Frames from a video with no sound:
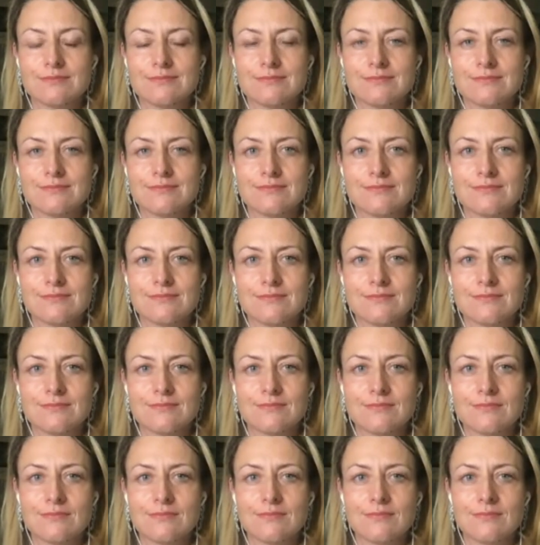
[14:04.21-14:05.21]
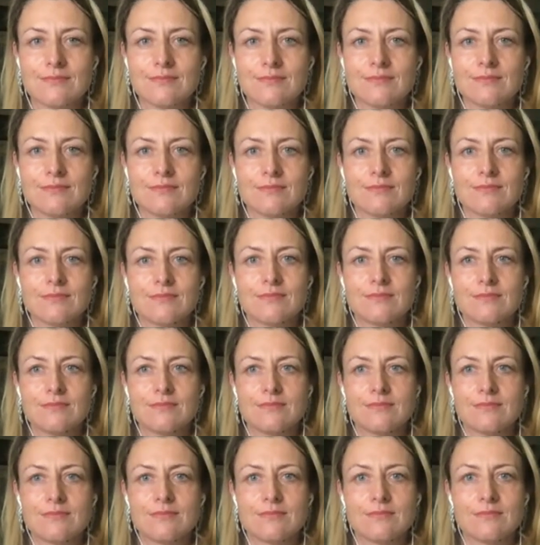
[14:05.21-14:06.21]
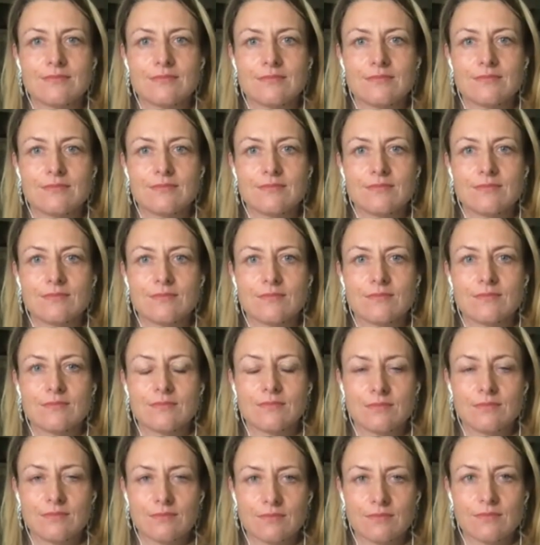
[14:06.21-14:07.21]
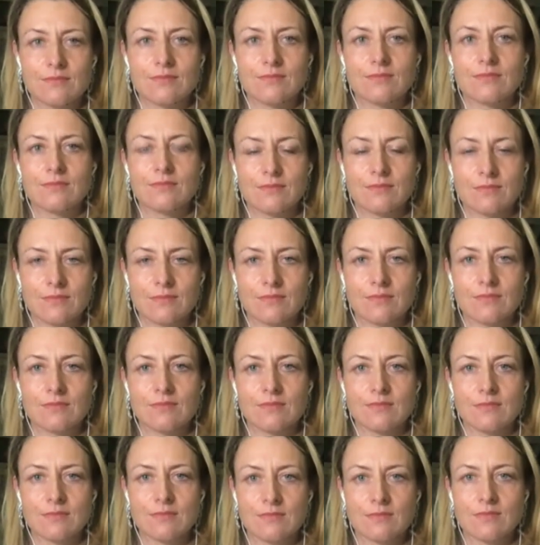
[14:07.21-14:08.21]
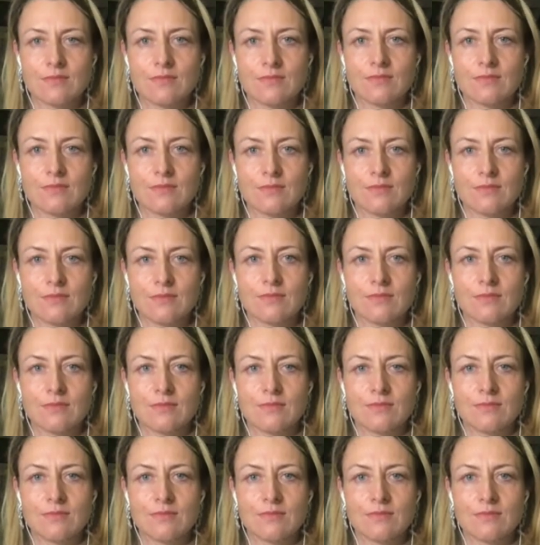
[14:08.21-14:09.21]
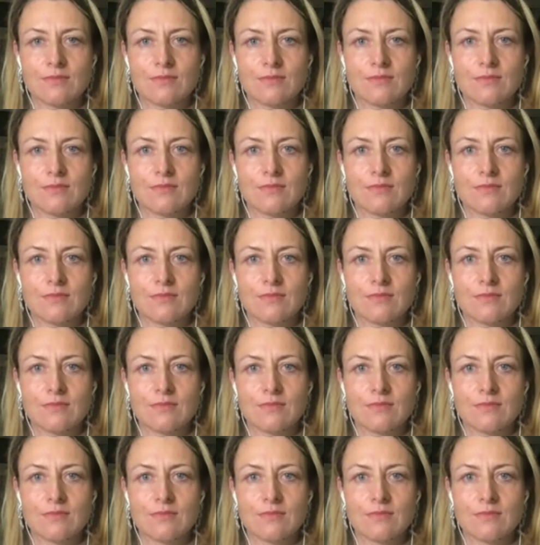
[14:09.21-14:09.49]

The person shown says nothing.